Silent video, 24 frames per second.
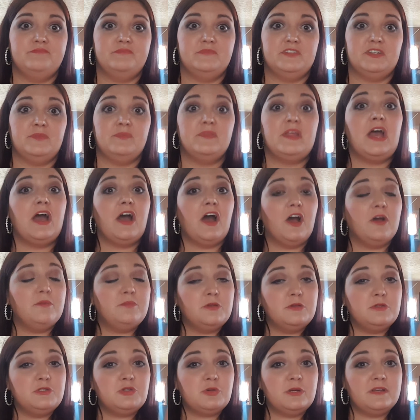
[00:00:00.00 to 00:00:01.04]
So, hope
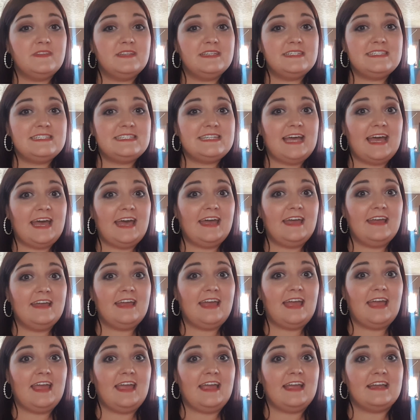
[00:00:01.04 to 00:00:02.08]
you enjoyed this tag,
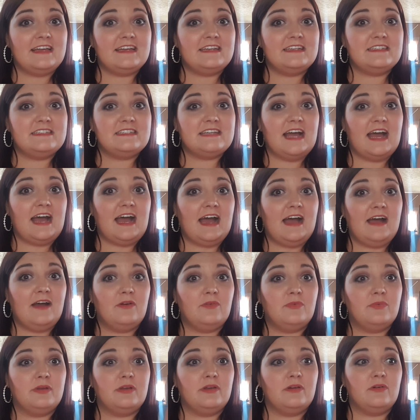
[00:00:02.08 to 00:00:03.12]
and I
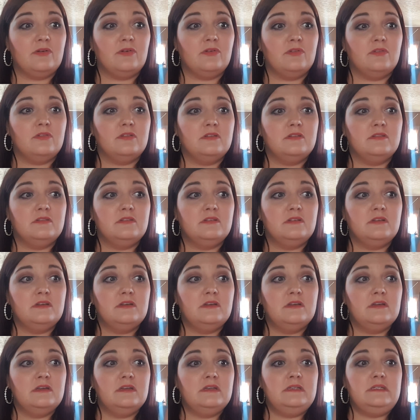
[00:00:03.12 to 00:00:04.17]
will
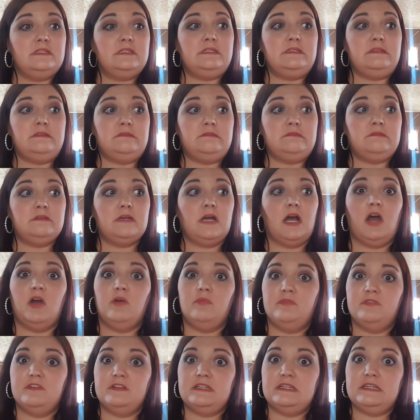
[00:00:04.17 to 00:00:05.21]

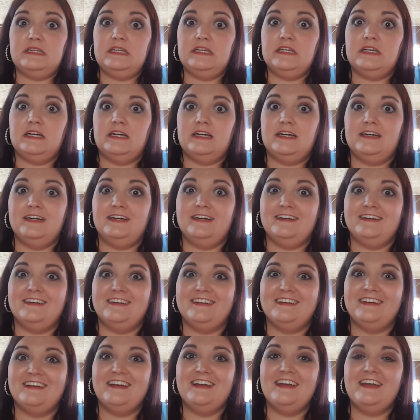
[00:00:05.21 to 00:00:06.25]
hopefully
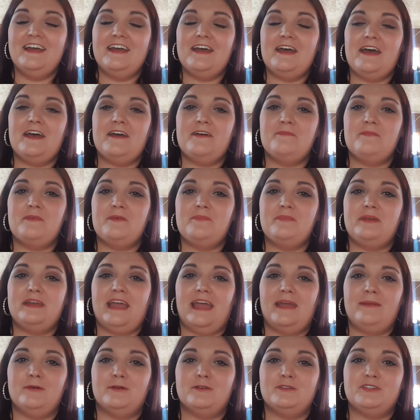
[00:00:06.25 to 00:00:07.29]
be
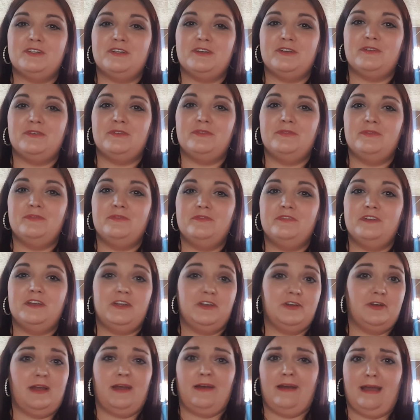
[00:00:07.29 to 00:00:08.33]
able to
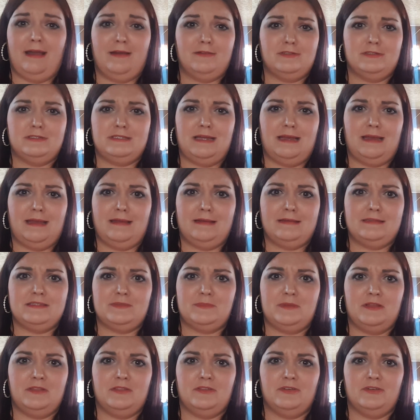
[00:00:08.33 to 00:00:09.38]
figure out how to tag
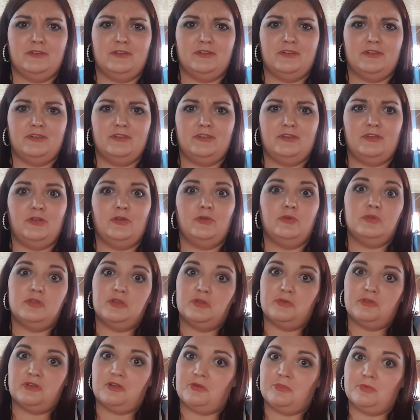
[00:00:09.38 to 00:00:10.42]
some other new
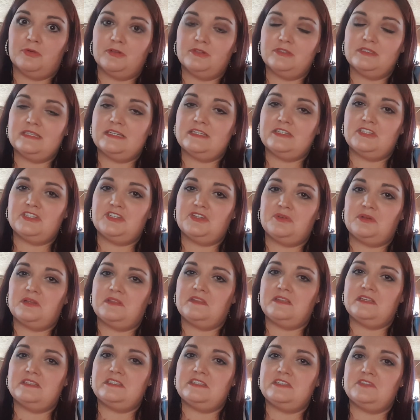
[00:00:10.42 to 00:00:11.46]
YouTubers into doing
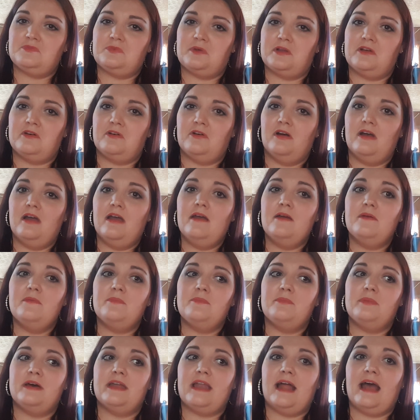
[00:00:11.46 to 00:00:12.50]
this as well.
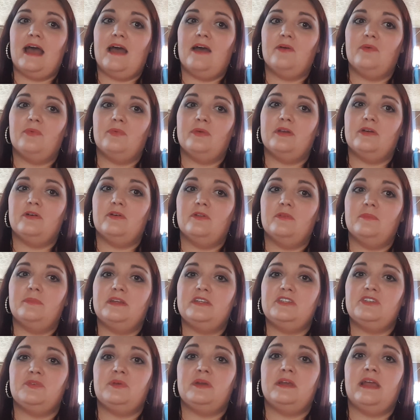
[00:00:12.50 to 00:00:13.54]
But I will be
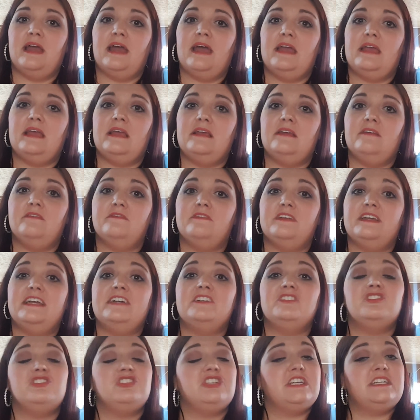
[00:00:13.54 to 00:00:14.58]
doing a
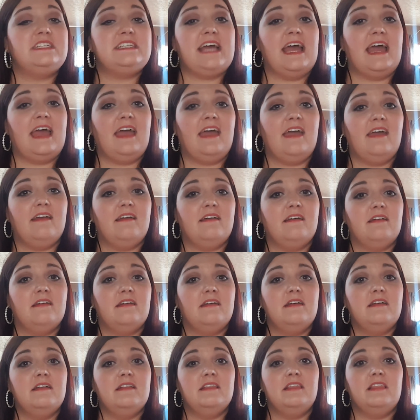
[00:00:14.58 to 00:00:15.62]
VSG tag
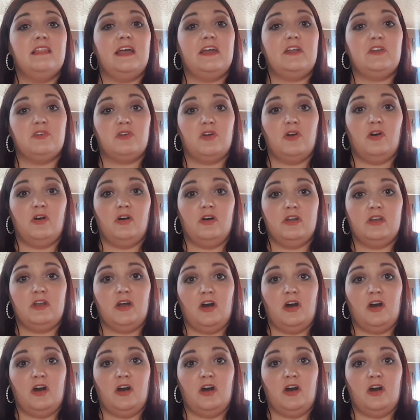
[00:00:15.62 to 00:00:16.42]
later on